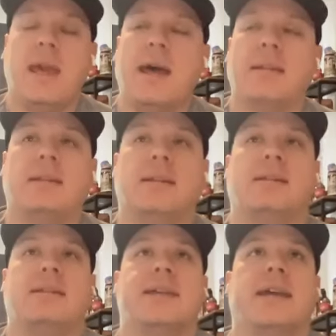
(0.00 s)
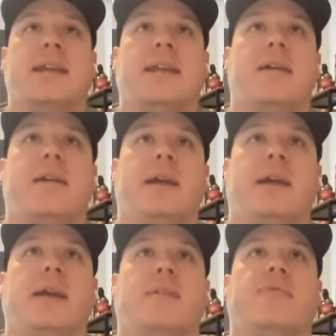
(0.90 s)
Yeah, the
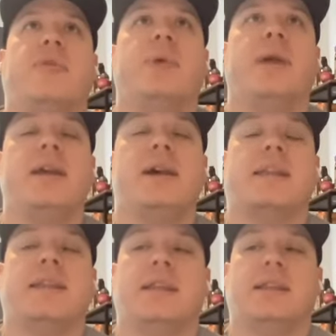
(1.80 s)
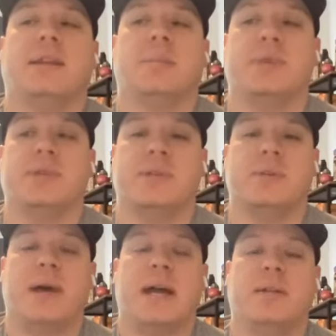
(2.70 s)
secondary, for me, I think the
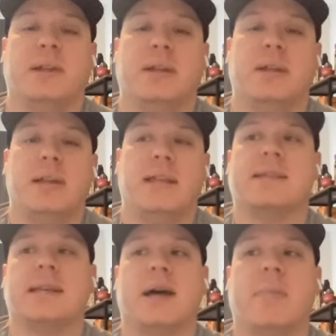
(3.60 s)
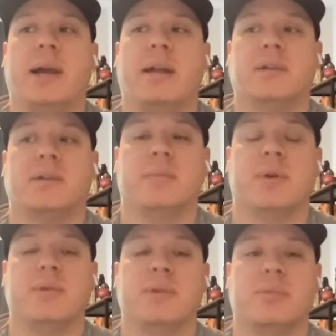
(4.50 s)
position battle at inside linebacker is the
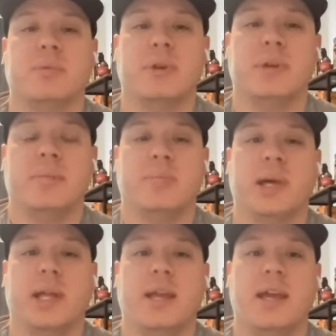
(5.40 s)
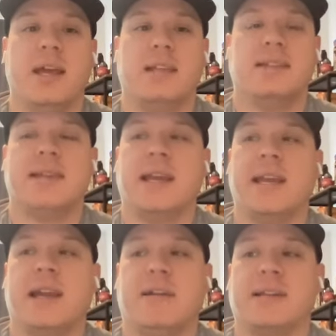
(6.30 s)
most important, but the
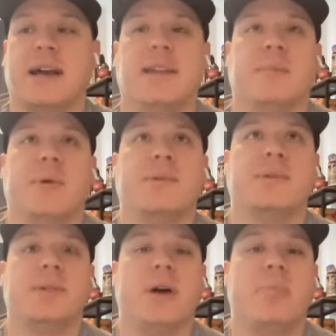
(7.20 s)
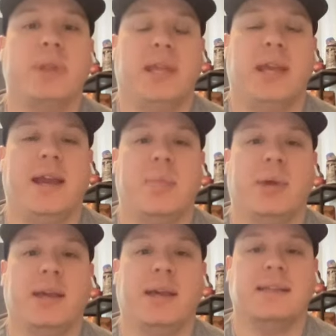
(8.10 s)
secondary is kind of the most up in the air,
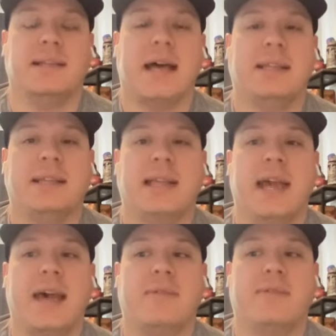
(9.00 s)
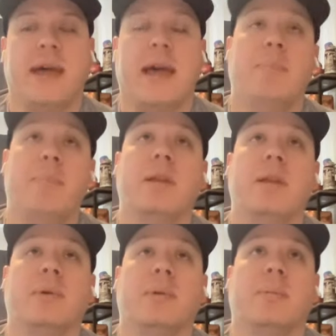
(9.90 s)
because I think they have at
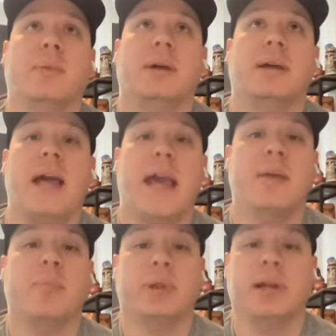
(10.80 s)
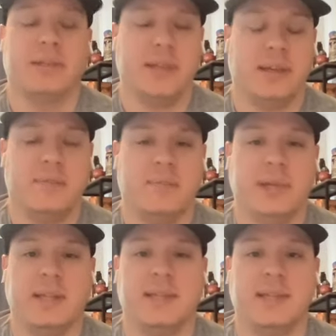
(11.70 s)
minimum 8 players that can
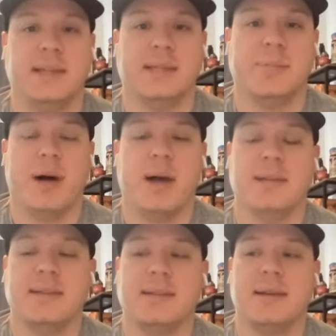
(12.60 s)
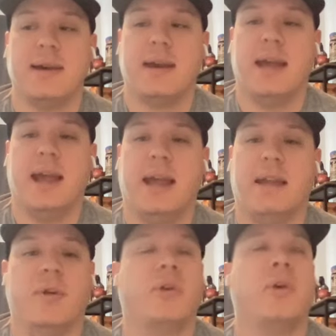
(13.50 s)
play these 6 spots.
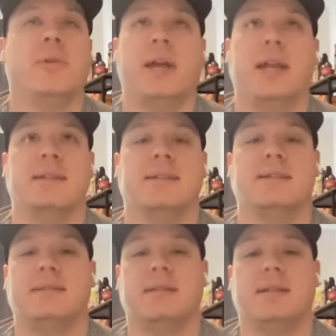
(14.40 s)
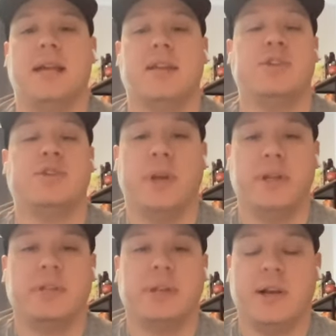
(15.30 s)
And Kool-Aid is
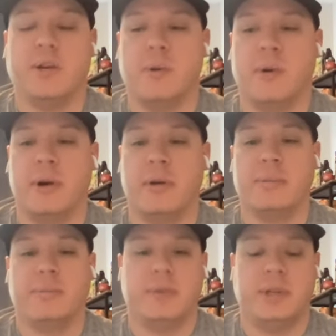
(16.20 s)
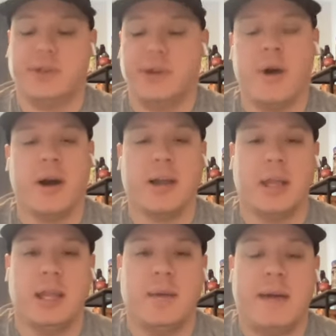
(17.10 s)
entrenched at corner. There's no
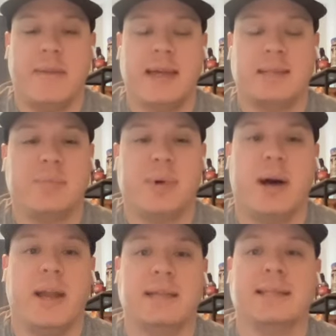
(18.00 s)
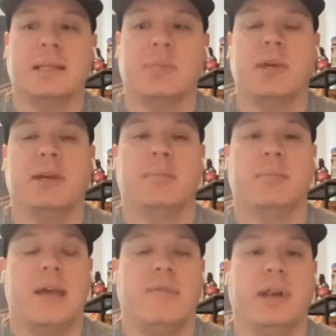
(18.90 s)
knocking him out of that spot. He's going to be
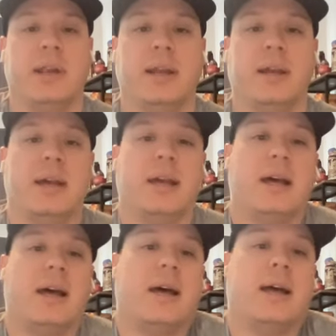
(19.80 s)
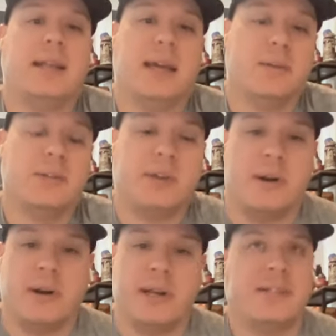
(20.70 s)
every down
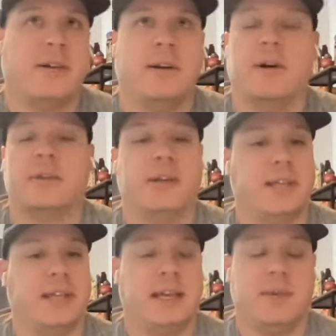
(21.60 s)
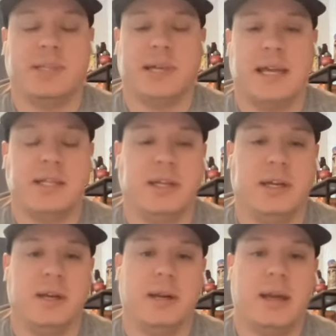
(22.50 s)
starter. He started all 13 games last
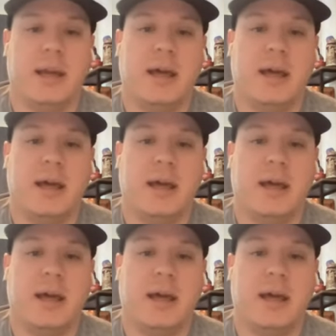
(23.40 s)
year.